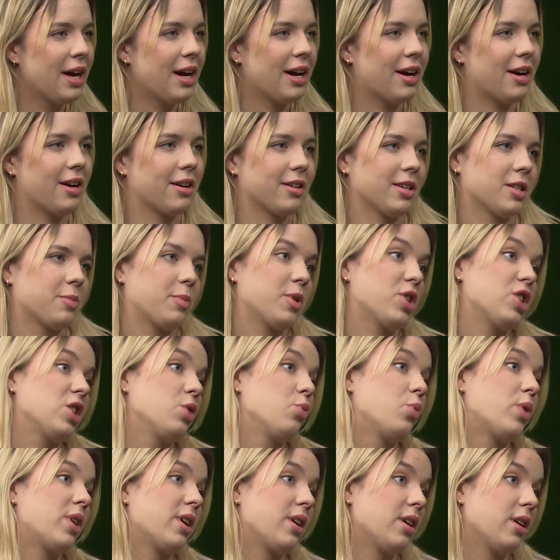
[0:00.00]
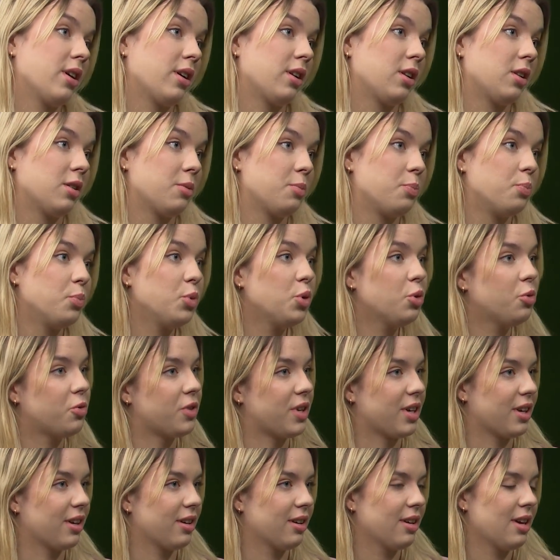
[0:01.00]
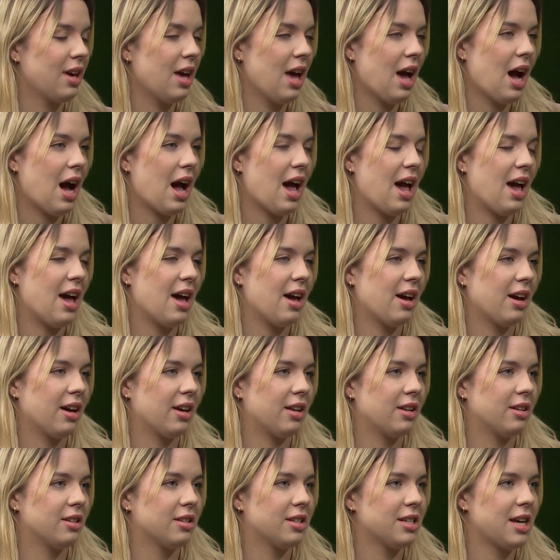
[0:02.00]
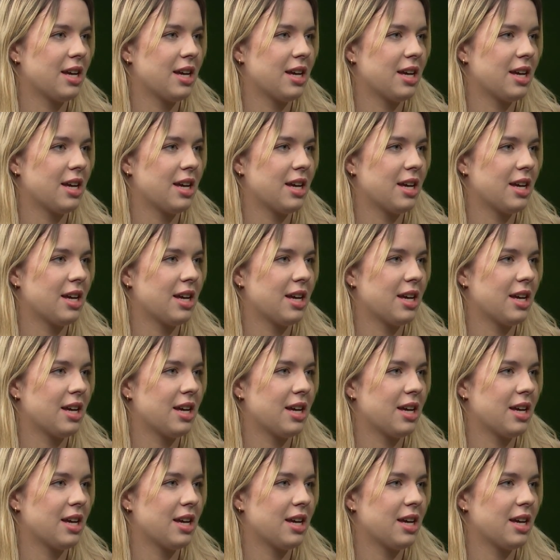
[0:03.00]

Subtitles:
especially while moving. And